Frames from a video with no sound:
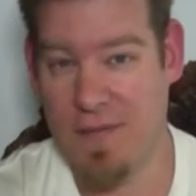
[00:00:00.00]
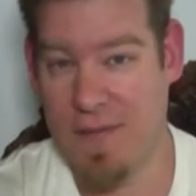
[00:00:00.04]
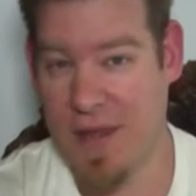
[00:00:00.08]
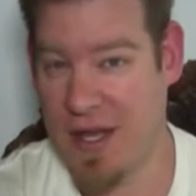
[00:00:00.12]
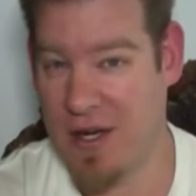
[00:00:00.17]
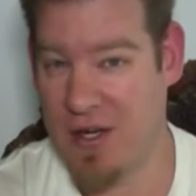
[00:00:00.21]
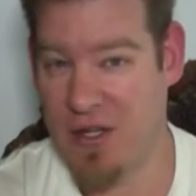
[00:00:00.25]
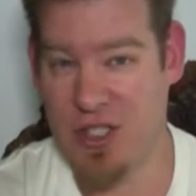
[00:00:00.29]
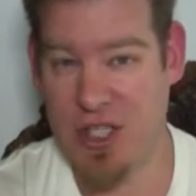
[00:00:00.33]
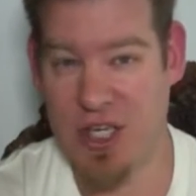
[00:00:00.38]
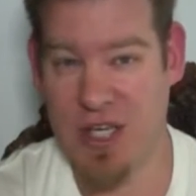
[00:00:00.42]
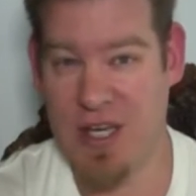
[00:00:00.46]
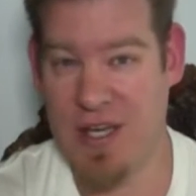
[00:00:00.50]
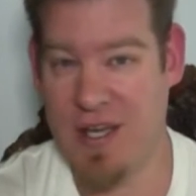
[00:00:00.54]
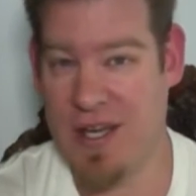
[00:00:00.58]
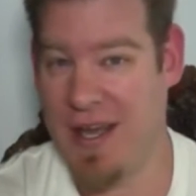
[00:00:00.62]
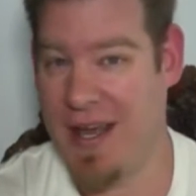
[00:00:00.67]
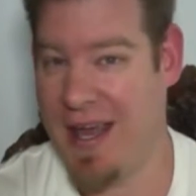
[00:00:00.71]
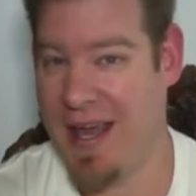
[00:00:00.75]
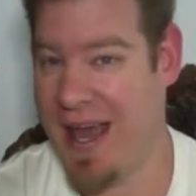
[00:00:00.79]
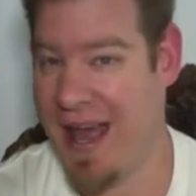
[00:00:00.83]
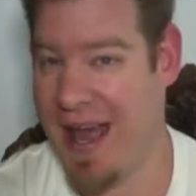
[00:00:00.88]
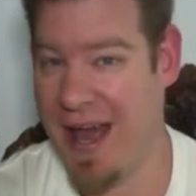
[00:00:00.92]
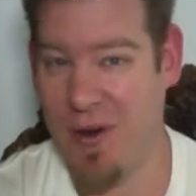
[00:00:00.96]
energy,
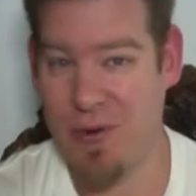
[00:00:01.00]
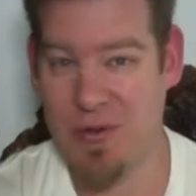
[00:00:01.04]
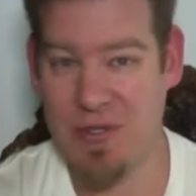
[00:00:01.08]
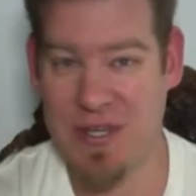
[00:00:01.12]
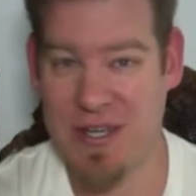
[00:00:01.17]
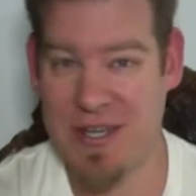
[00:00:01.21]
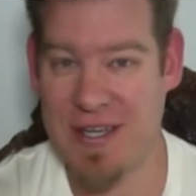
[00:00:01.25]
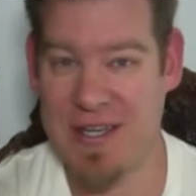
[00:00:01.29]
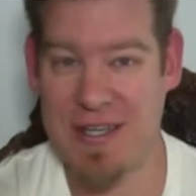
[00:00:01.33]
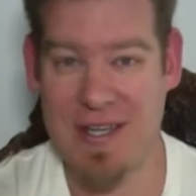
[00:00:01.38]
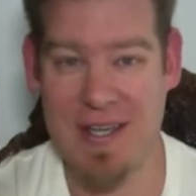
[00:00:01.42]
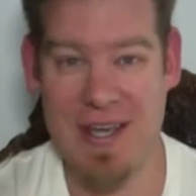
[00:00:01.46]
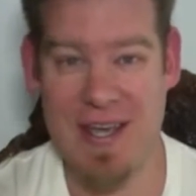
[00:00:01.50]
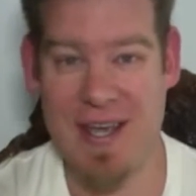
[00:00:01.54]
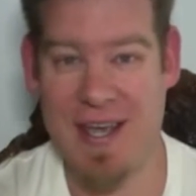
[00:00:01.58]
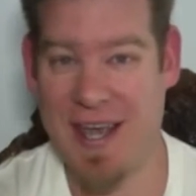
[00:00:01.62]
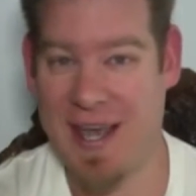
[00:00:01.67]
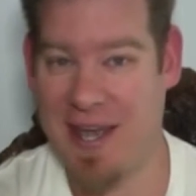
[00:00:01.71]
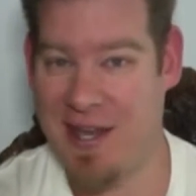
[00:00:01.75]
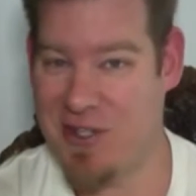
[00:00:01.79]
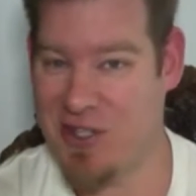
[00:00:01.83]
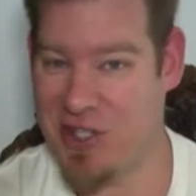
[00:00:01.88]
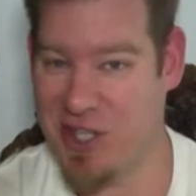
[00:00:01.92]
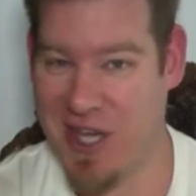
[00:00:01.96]
housing,
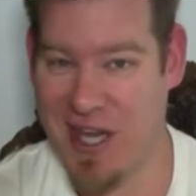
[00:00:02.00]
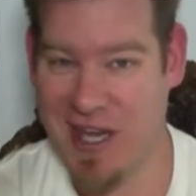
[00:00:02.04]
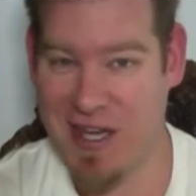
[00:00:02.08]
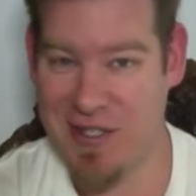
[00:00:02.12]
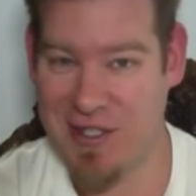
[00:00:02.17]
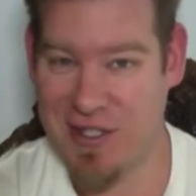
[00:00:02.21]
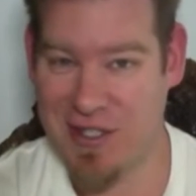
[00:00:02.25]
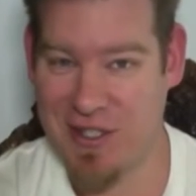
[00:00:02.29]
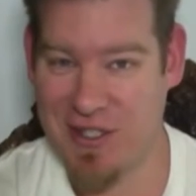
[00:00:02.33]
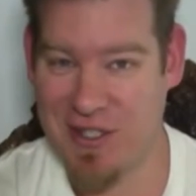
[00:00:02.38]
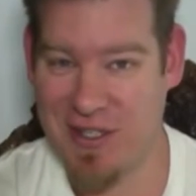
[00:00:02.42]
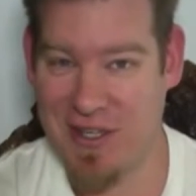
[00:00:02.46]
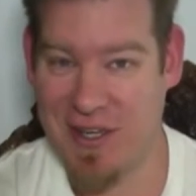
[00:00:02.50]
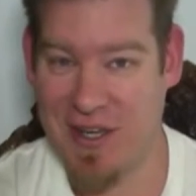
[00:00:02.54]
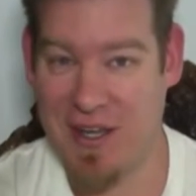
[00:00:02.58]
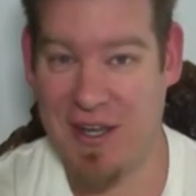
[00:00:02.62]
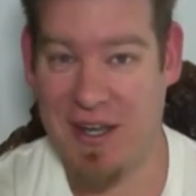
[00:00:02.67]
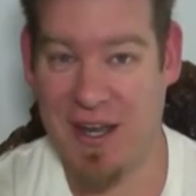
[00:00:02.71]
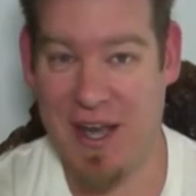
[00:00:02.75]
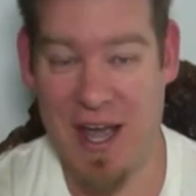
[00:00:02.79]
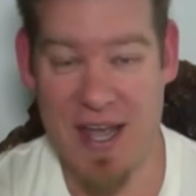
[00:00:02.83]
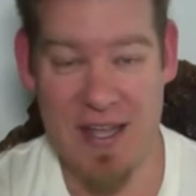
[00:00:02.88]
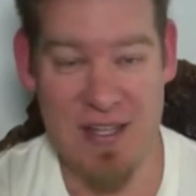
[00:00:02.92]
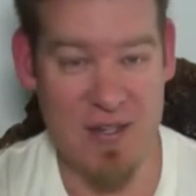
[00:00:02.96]
education,
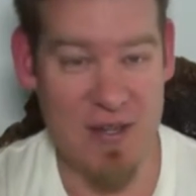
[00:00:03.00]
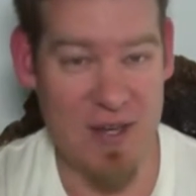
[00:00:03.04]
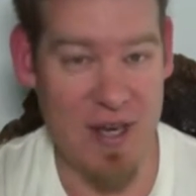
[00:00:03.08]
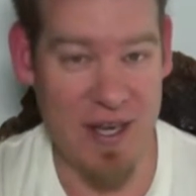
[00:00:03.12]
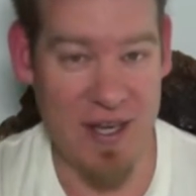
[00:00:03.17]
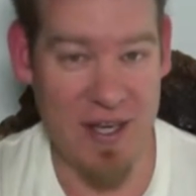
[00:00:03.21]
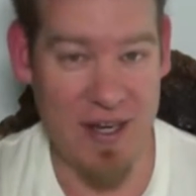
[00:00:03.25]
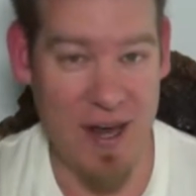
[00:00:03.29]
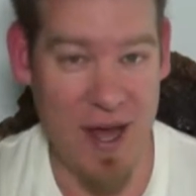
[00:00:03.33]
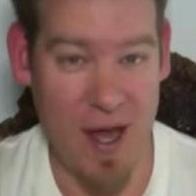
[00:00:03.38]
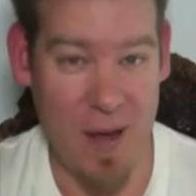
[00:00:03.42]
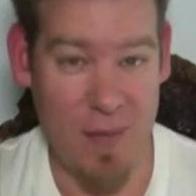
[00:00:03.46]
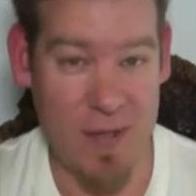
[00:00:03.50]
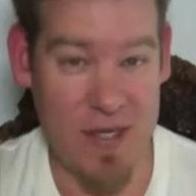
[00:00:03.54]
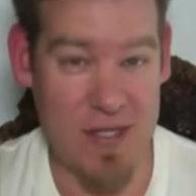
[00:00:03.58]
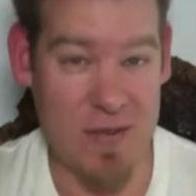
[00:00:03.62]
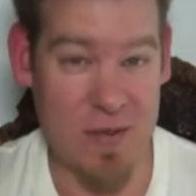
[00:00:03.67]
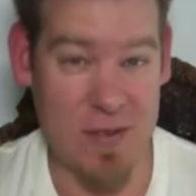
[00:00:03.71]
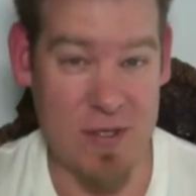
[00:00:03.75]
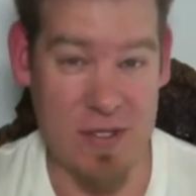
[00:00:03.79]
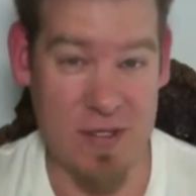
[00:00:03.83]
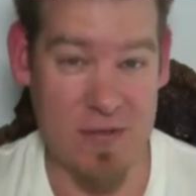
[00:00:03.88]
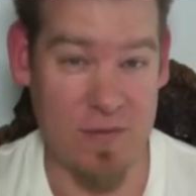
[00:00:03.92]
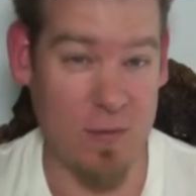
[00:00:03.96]
Highest Good
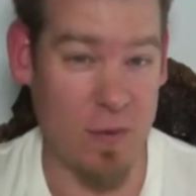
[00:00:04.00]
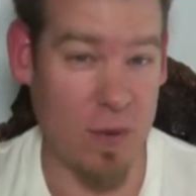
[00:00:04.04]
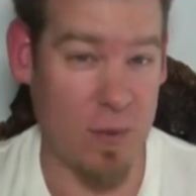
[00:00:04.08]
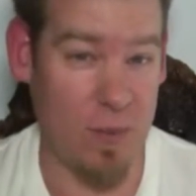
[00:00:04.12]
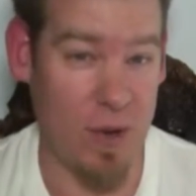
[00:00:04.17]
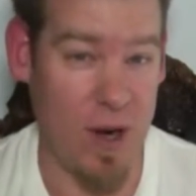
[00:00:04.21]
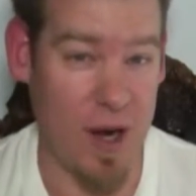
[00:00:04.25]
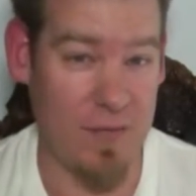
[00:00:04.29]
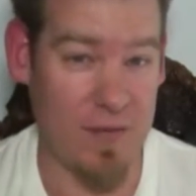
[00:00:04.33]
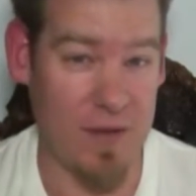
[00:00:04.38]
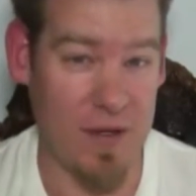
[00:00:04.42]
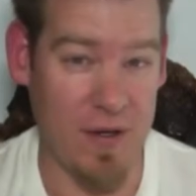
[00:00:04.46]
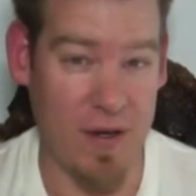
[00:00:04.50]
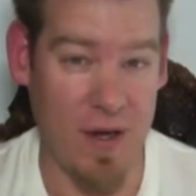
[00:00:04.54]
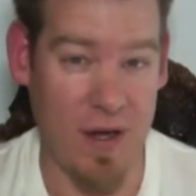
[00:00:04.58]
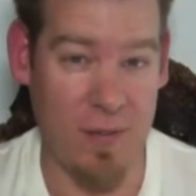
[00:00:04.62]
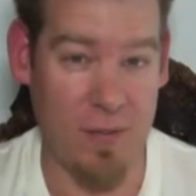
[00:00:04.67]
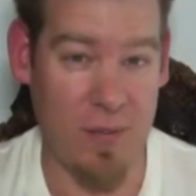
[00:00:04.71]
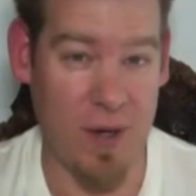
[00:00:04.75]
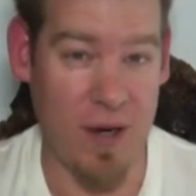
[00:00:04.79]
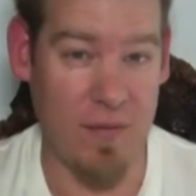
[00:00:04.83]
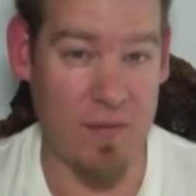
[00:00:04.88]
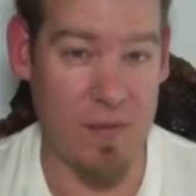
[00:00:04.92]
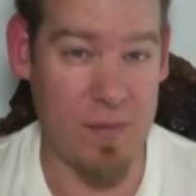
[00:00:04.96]
Economics, which is for profit,
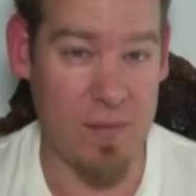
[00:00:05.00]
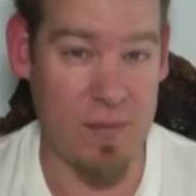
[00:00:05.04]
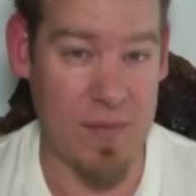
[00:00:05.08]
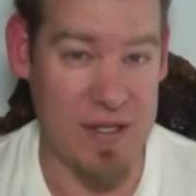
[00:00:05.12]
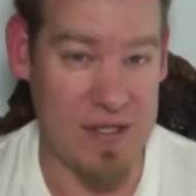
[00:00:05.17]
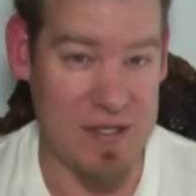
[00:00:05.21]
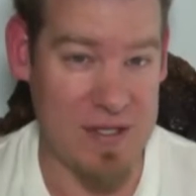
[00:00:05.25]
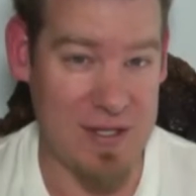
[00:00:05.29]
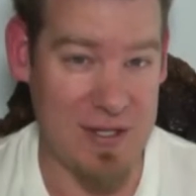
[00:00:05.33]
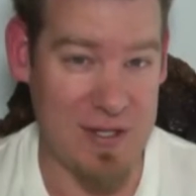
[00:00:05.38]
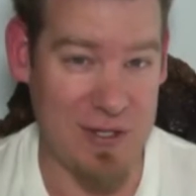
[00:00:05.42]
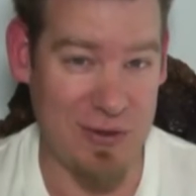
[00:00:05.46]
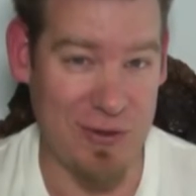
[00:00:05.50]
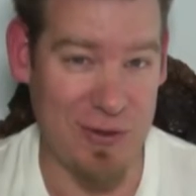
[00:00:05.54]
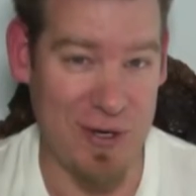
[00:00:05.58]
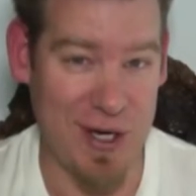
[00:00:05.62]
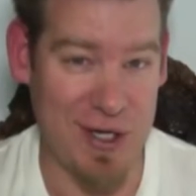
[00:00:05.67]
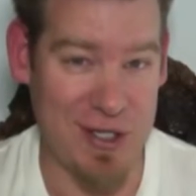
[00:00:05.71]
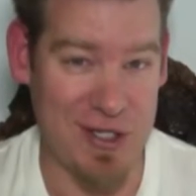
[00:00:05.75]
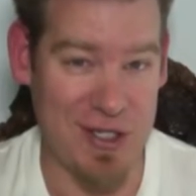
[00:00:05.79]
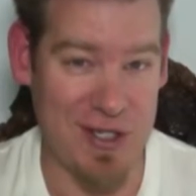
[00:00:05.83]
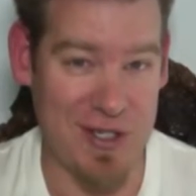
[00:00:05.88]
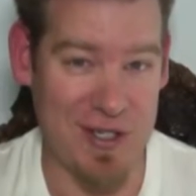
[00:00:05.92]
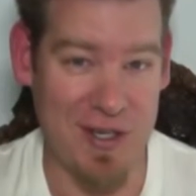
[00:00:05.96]
nonprofit business
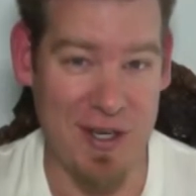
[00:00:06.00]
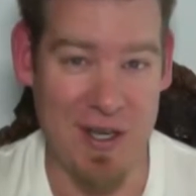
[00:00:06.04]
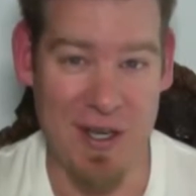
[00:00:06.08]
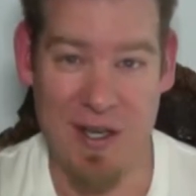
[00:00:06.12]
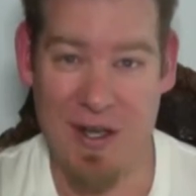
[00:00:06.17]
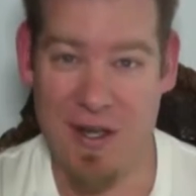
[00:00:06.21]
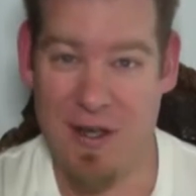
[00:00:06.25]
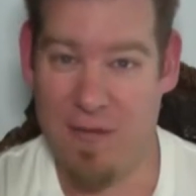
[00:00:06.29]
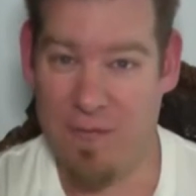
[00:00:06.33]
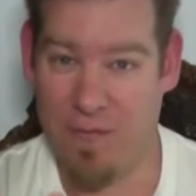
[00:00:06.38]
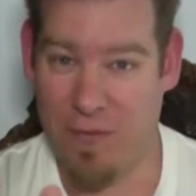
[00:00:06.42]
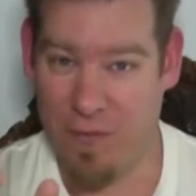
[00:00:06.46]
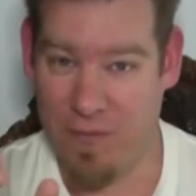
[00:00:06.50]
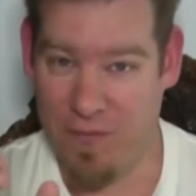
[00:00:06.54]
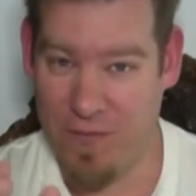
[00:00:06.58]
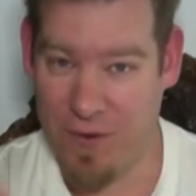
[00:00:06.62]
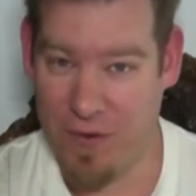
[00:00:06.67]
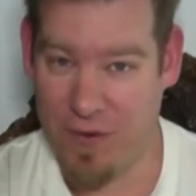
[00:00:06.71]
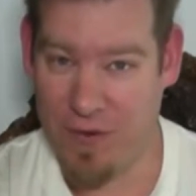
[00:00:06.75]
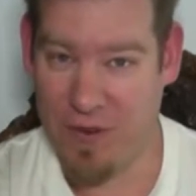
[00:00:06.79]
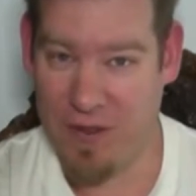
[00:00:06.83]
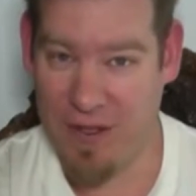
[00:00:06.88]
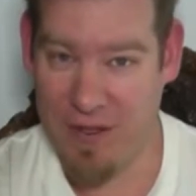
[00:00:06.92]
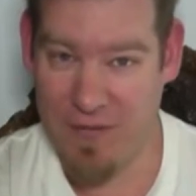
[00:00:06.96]
creation,
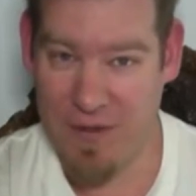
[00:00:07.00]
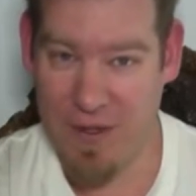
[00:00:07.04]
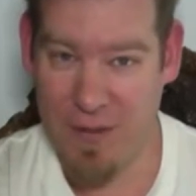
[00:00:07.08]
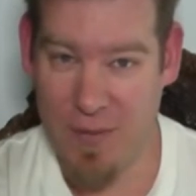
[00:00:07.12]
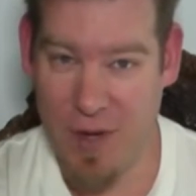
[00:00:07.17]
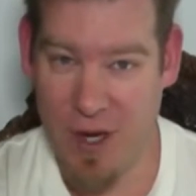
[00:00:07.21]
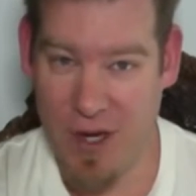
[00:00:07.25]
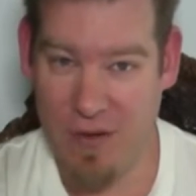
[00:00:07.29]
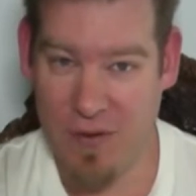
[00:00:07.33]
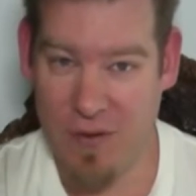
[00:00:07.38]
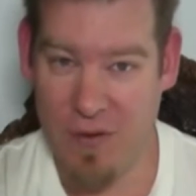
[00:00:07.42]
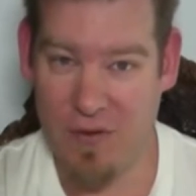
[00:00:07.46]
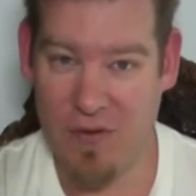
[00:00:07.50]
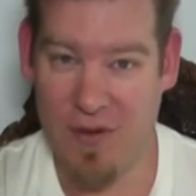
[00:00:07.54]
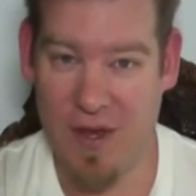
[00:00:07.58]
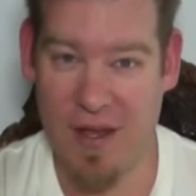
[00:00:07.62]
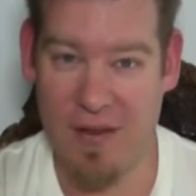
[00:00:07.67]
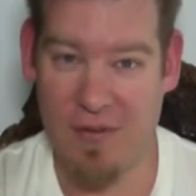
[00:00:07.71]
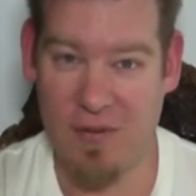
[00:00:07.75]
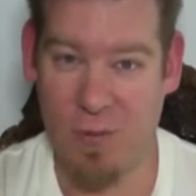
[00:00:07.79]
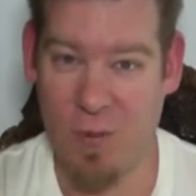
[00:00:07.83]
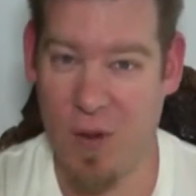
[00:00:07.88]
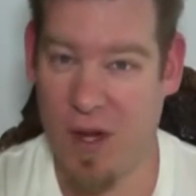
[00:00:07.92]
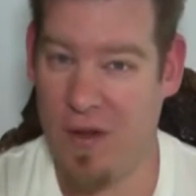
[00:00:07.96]
fulfilled living models,
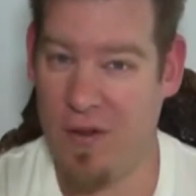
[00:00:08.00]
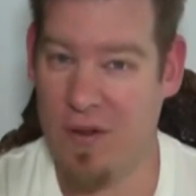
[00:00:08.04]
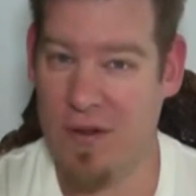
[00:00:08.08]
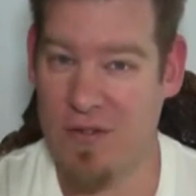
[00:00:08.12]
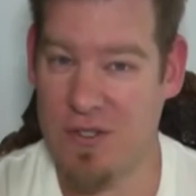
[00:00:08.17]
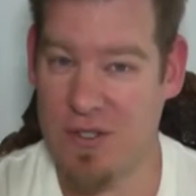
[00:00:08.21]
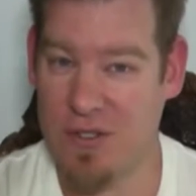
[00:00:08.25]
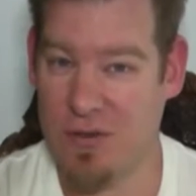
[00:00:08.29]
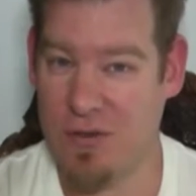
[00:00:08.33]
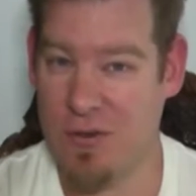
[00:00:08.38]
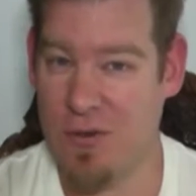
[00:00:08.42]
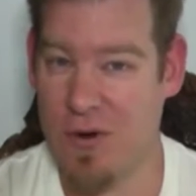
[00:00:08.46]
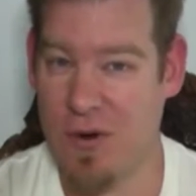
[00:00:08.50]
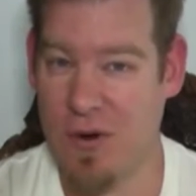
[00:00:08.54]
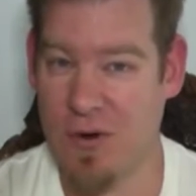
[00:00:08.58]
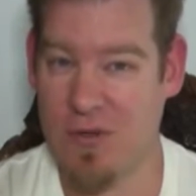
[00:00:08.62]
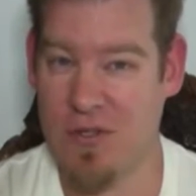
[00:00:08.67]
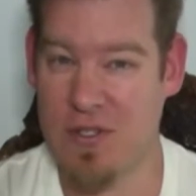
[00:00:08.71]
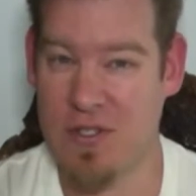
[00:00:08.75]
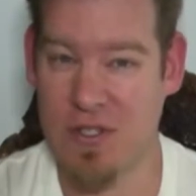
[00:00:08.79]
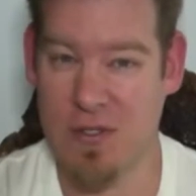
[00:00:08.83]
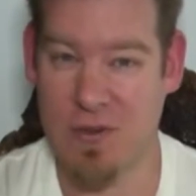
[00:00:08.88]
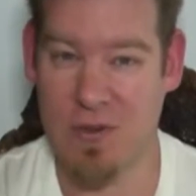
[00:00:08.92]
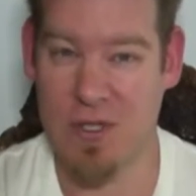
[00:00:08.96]
as well as true
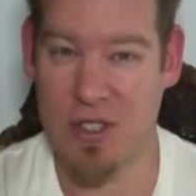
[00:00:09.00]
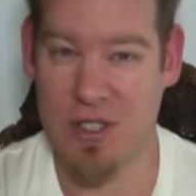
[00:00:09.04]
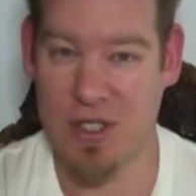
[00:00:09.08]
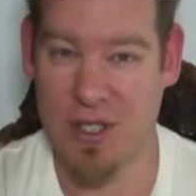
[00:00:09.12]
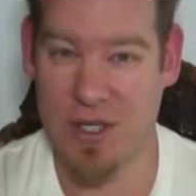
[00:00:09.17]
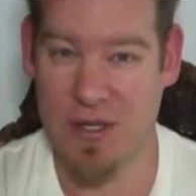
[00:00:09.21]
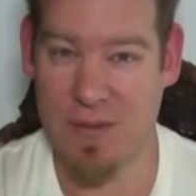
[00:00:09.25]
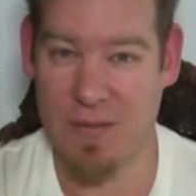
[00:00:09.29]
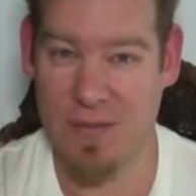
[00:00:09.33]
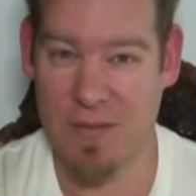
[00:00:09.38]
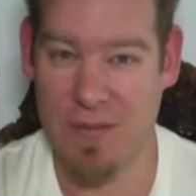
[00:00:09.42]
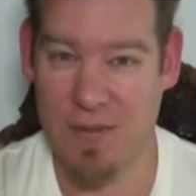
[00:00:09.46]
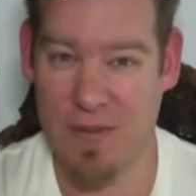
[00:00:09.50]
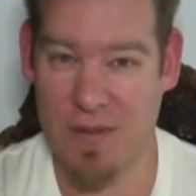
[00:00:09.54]
earth stewardship.